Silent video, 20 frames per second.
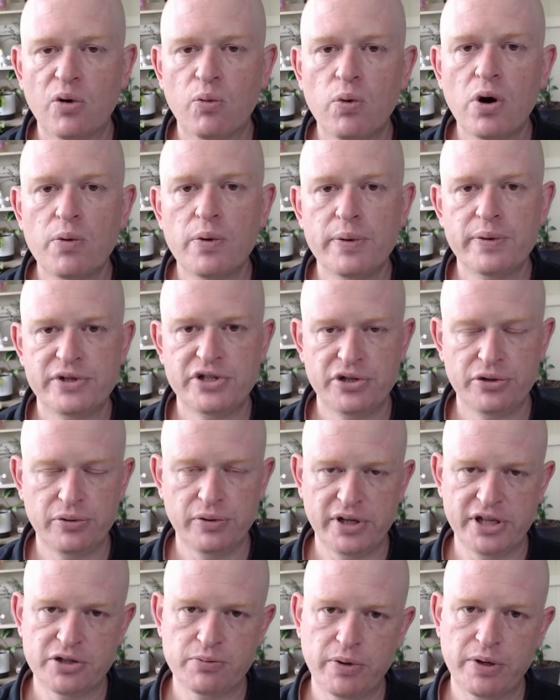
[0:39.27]
what we would do
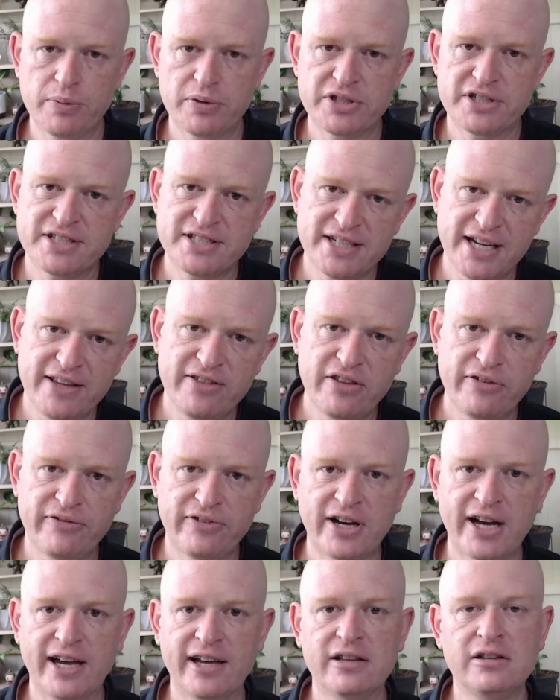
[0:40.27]
is we would send the
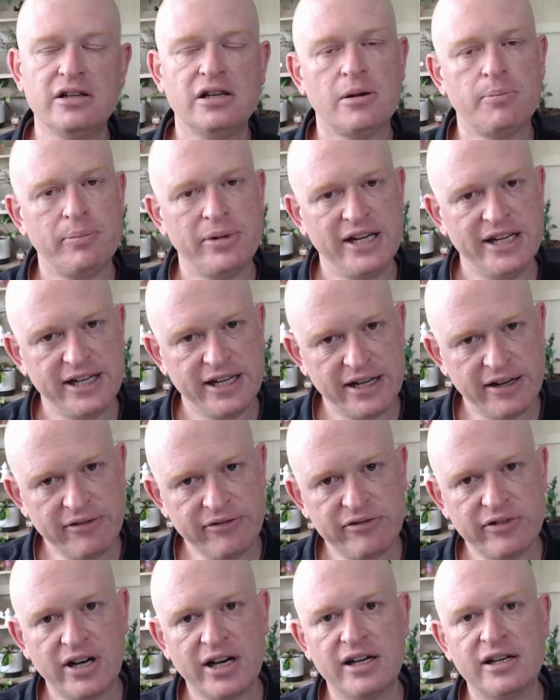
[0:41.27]
file, a PDF
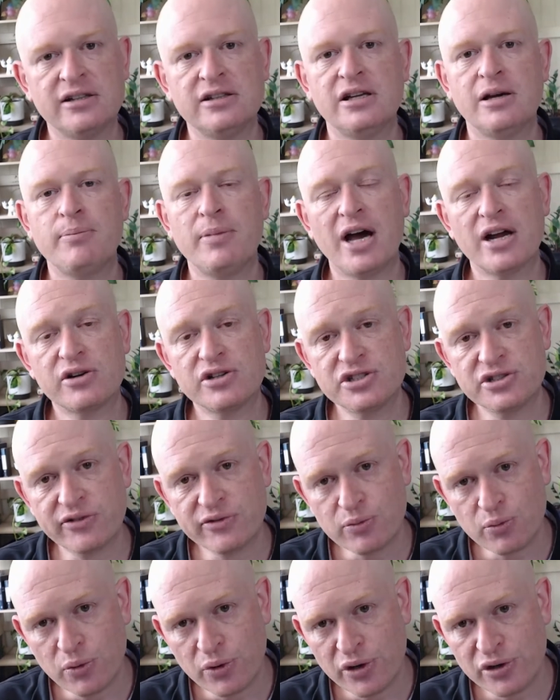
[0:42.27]
file, a Microsoft
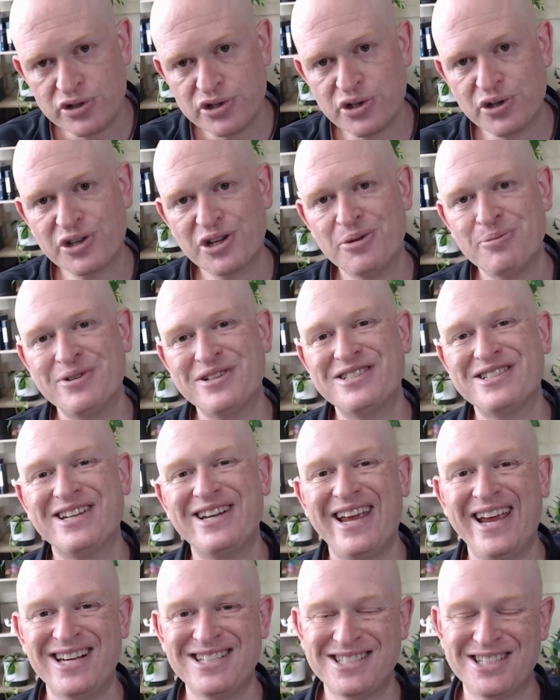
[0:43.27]
Word document, an
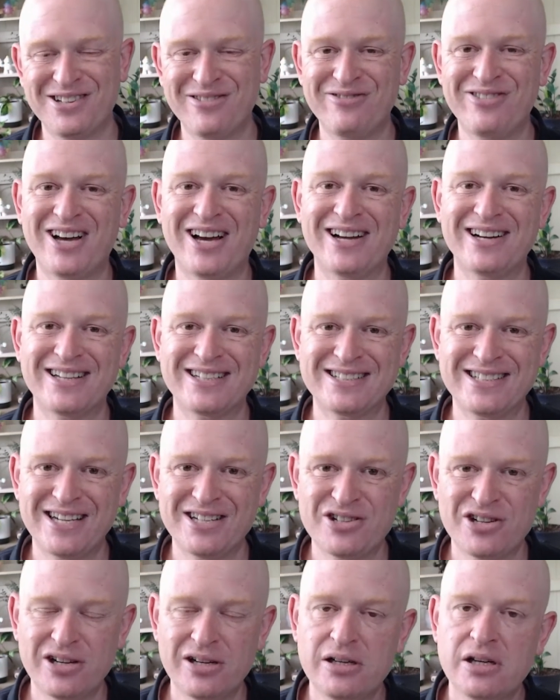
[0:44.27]
Excel file,
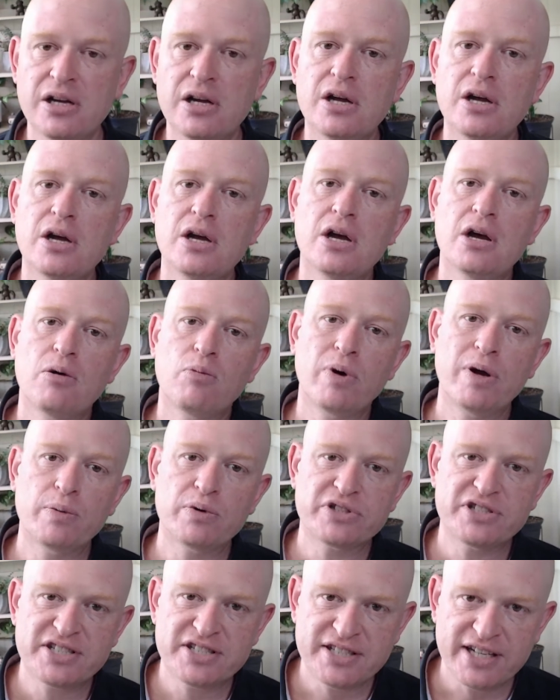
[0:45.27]
etc. We
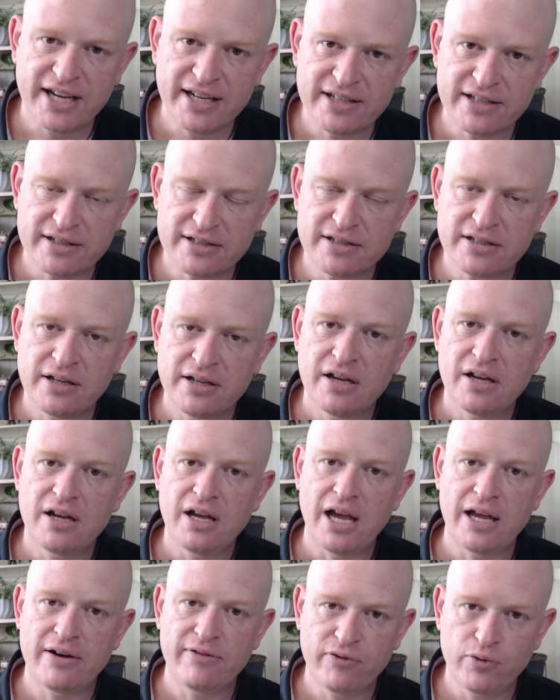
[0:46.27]
would send it
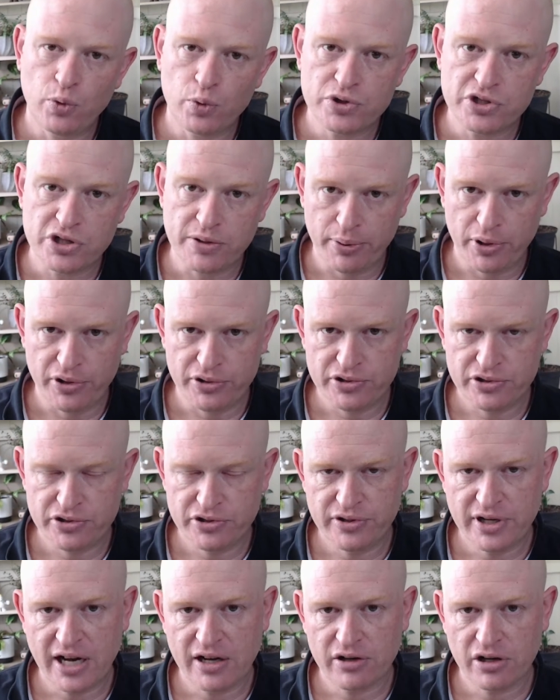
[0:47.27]
and force the person to
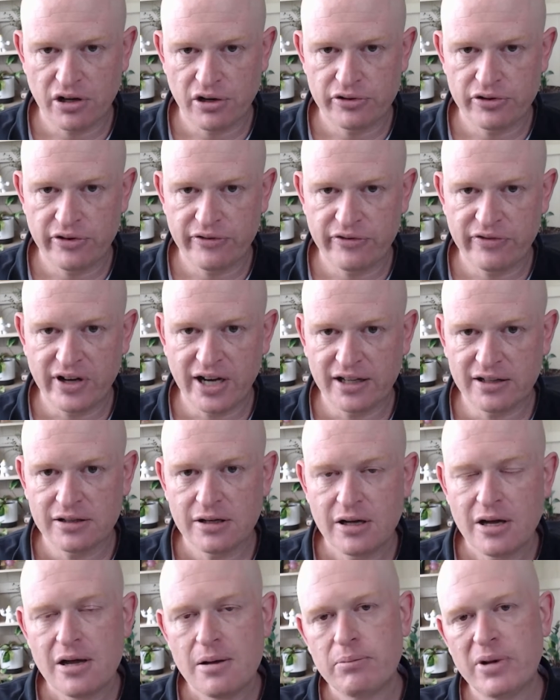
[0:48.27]
download the file.
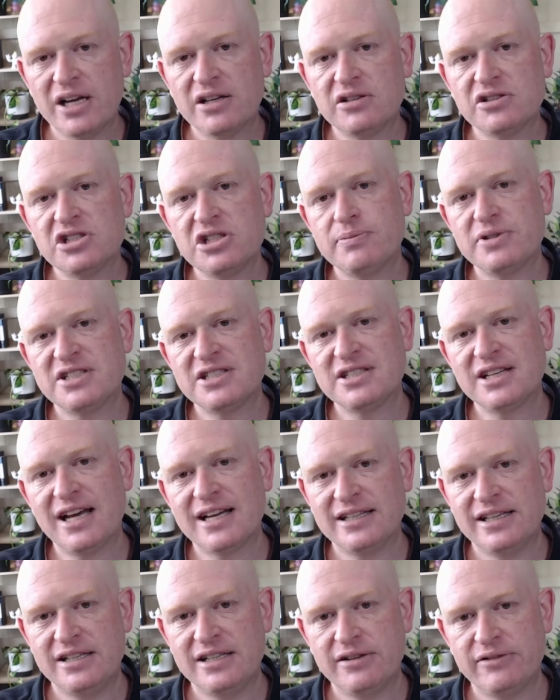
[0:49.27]
Mailchimp is
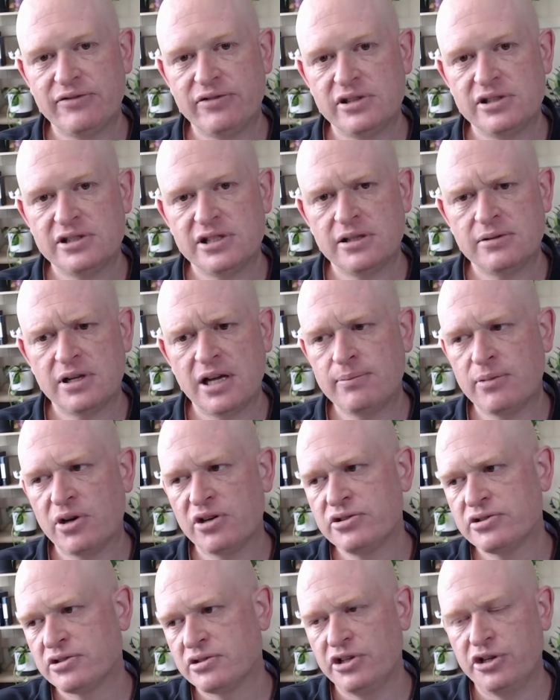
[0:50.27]
slightly different, and
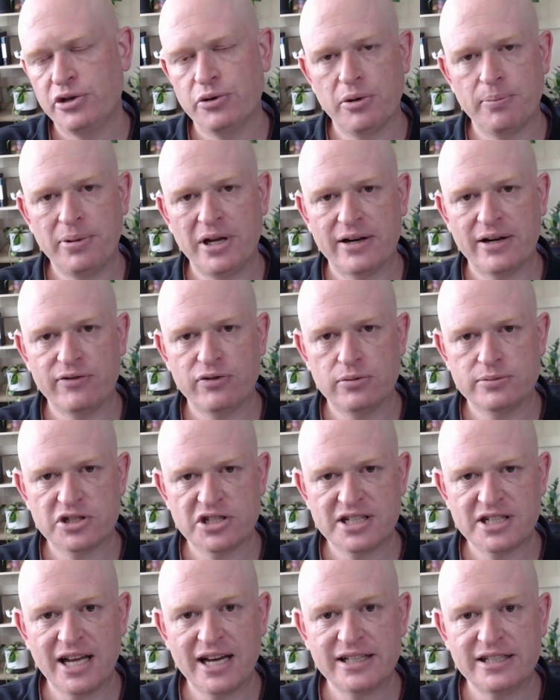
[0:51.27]
most newer platforms are
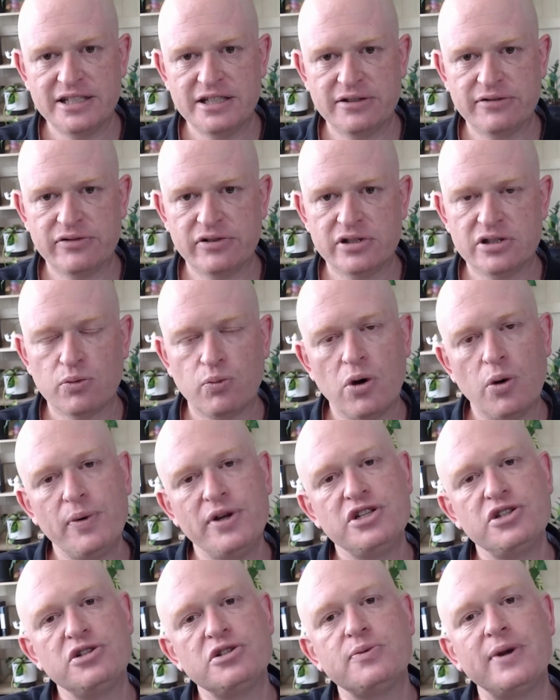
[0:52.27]
slightly different. What we
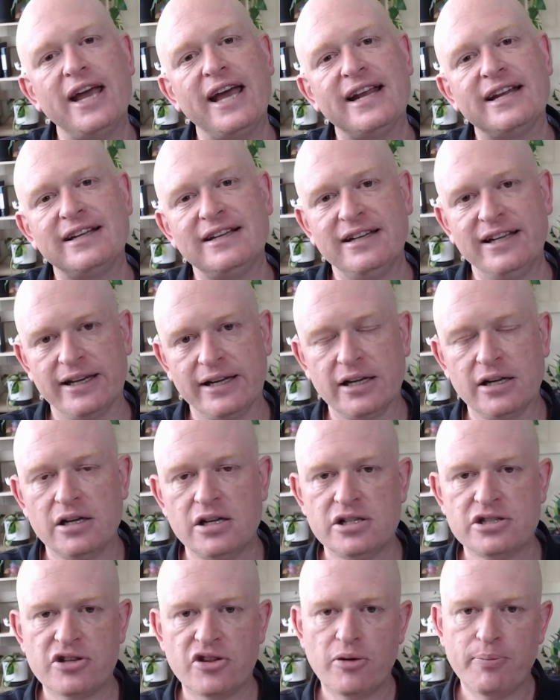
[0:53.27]
do is we add a link.
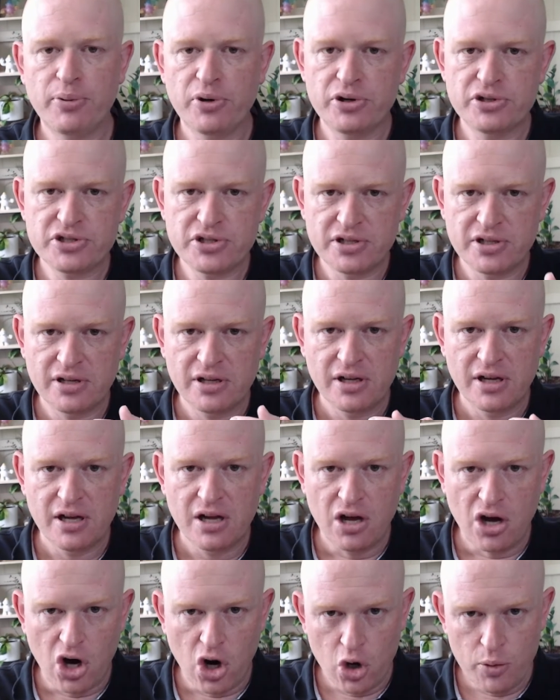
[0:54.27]
So the person
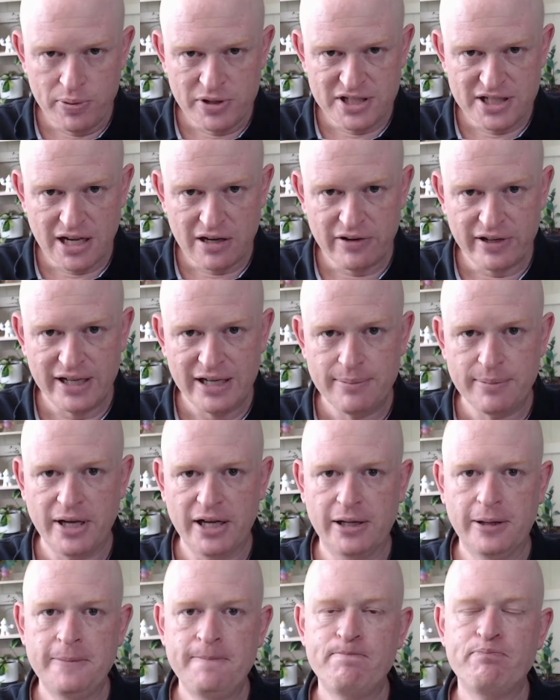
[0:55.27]
opens our
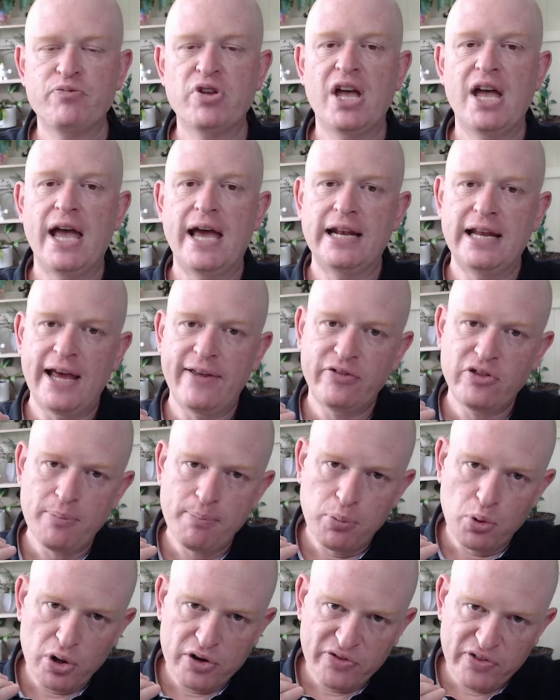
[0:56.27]
email, and at the
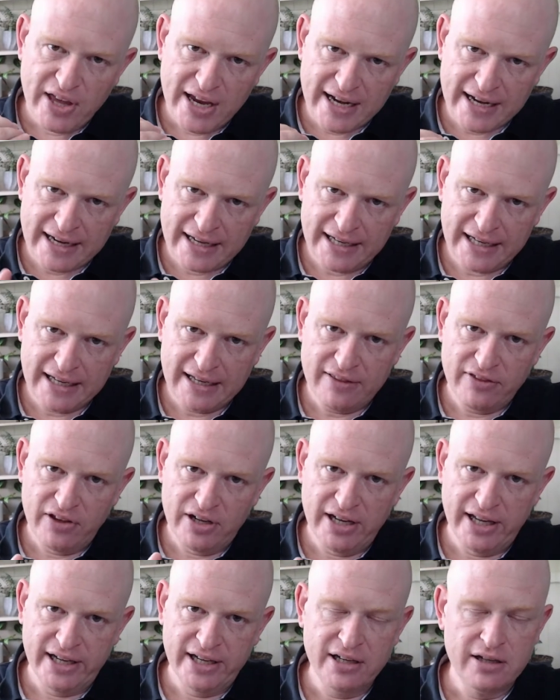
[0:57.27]
point they click the
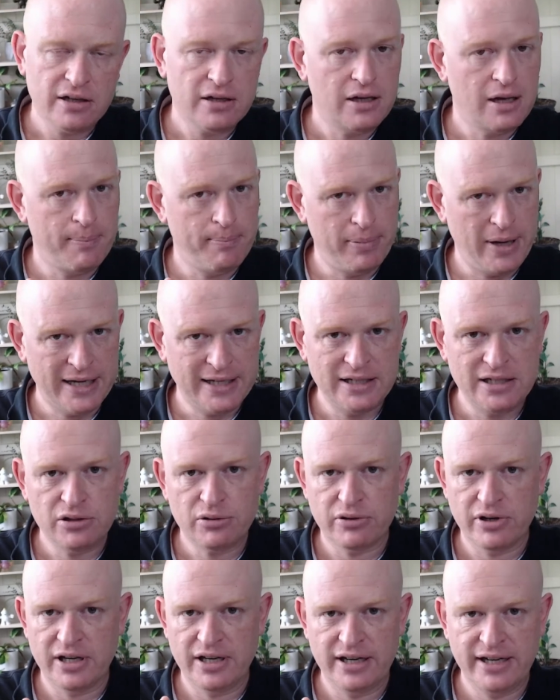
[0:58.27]
link, a button or
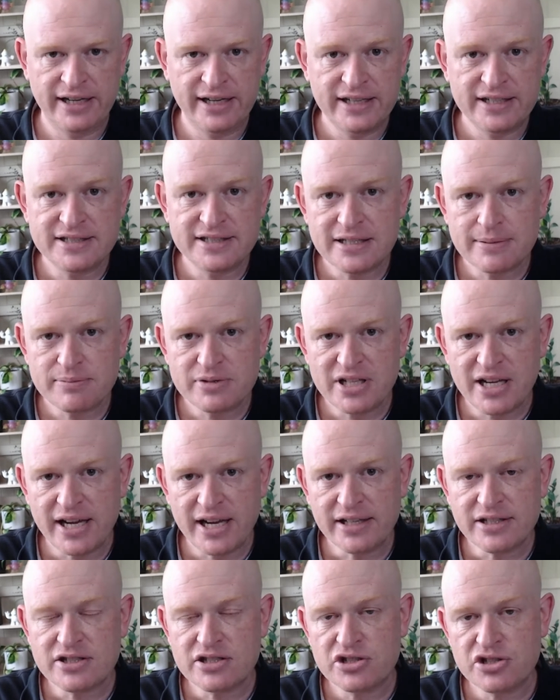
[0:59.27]
a link in some
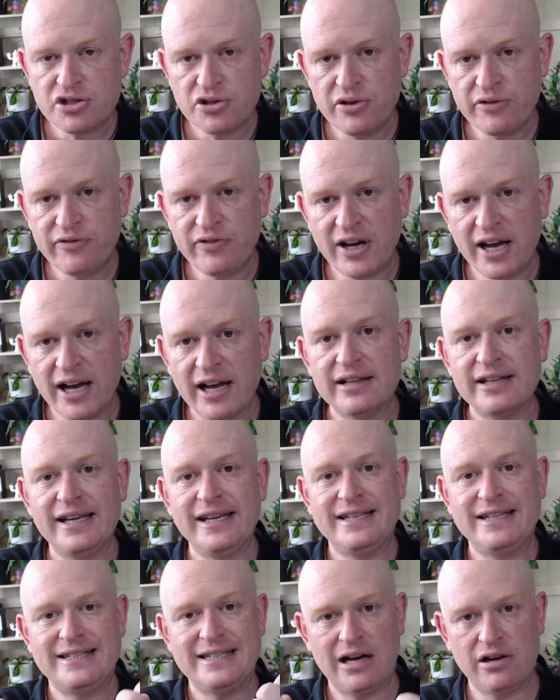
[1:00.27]
text to the file,
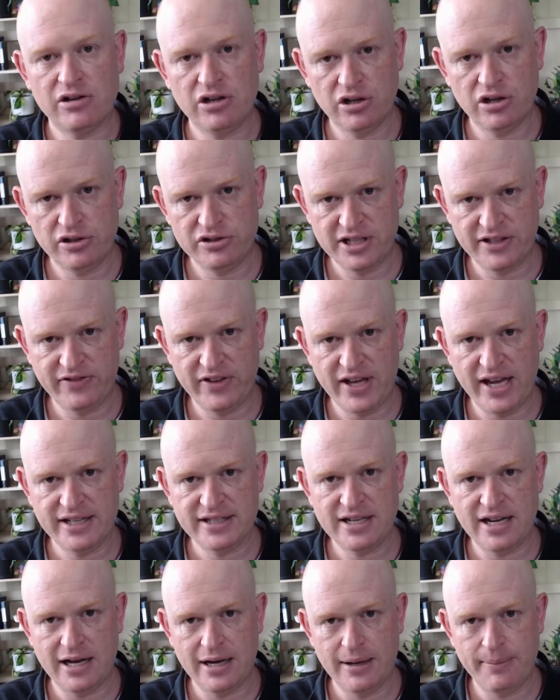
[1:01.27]
it downloads at that
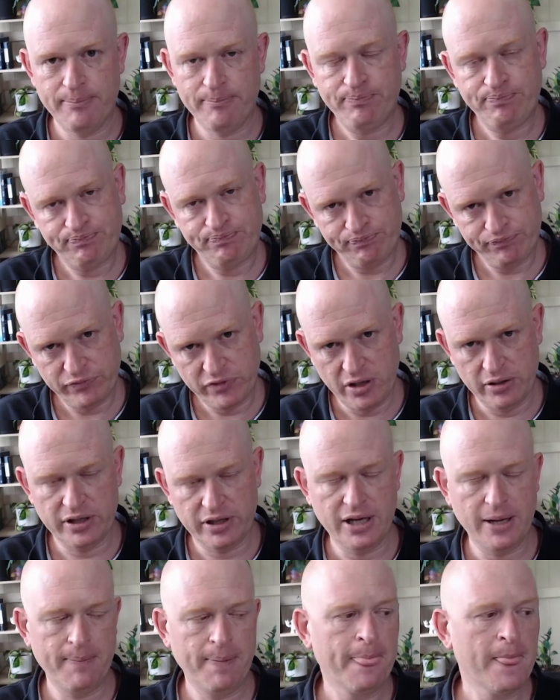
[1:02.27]
time. Okay,
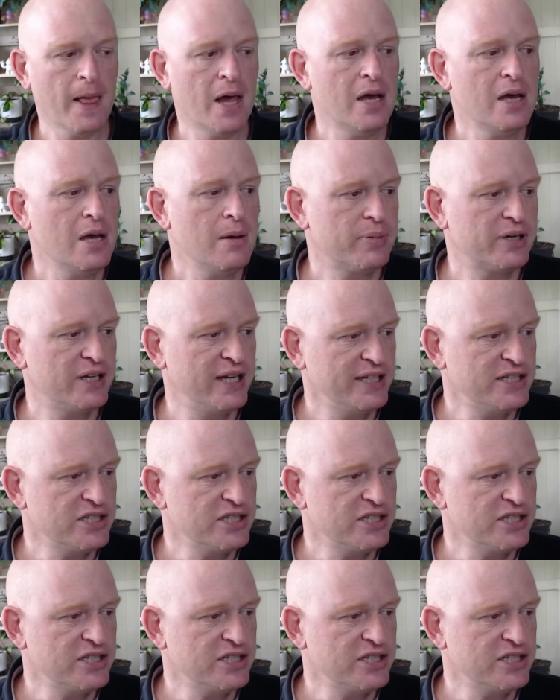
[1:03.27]
but let's